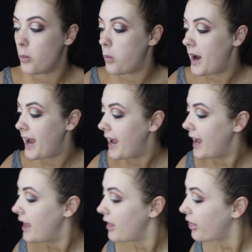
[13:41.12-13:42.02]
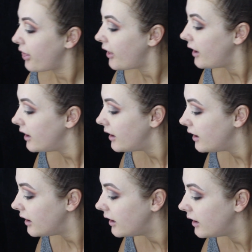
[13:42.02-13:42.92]
with
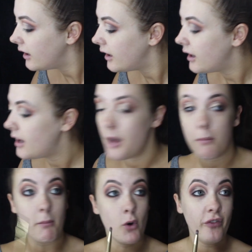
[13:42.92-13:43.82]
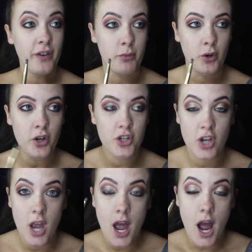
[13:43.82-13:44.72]
my Morphe
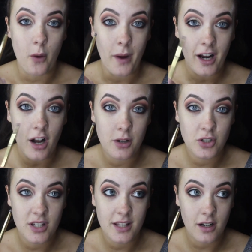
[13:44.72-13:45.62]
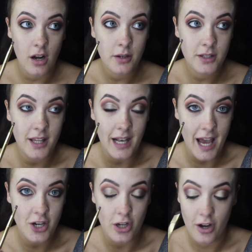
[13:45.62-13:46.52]
brush. I went close to the
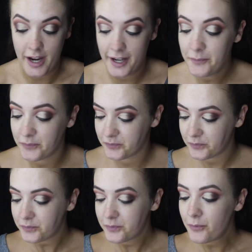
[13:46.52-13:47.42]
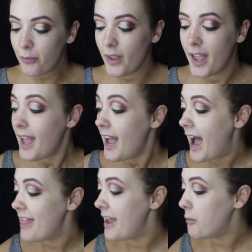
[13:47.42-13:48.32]
lash line.
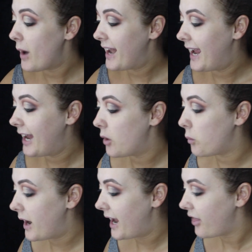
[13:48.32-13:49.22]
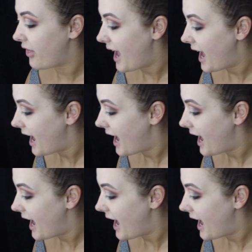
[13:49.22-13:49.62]
I then went in with